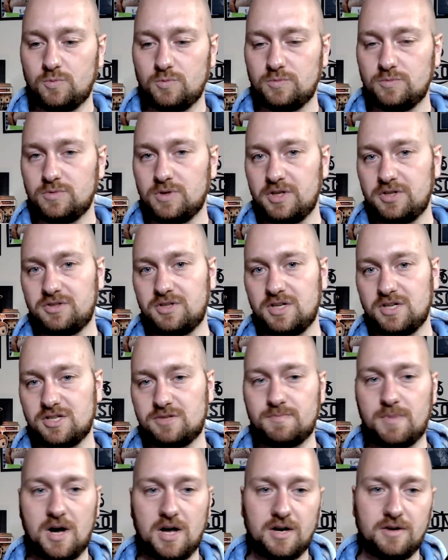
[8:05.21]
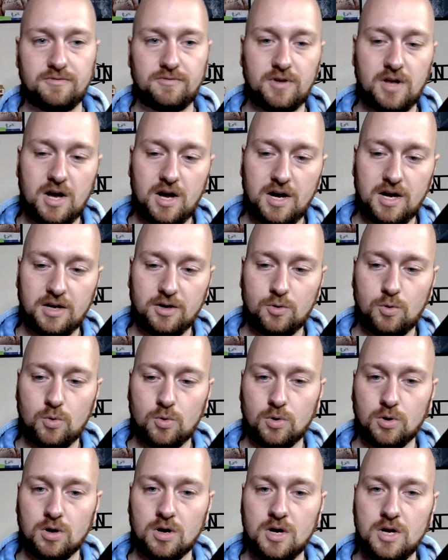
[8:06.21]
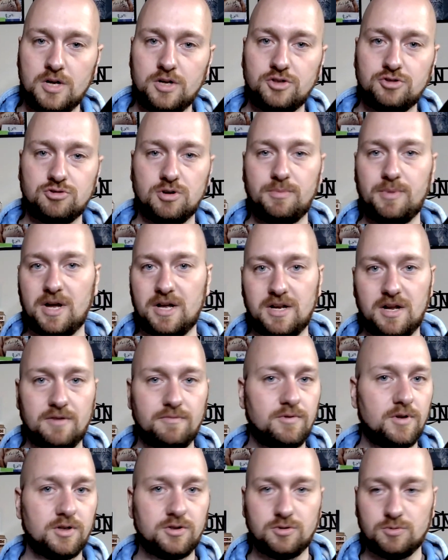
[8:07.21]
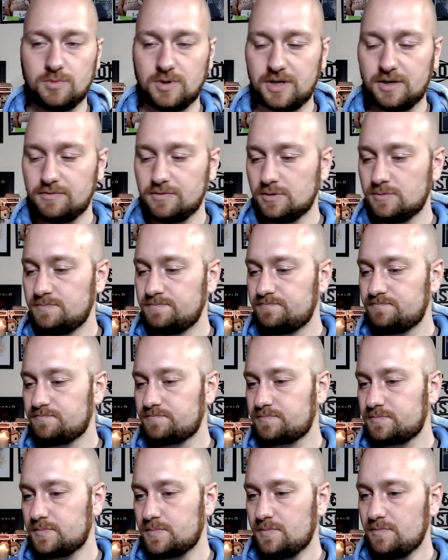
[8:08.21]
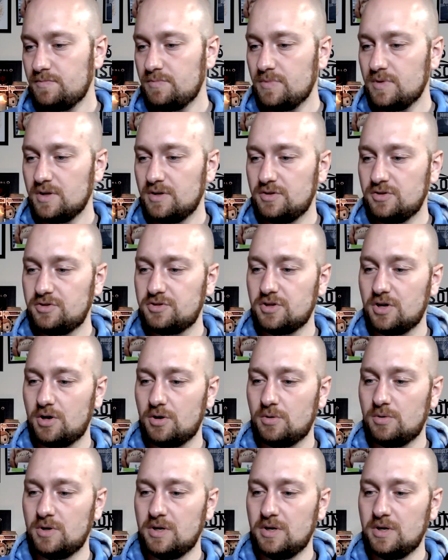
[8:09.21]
listening to Spotify or streaming on Netflix or whatever. So,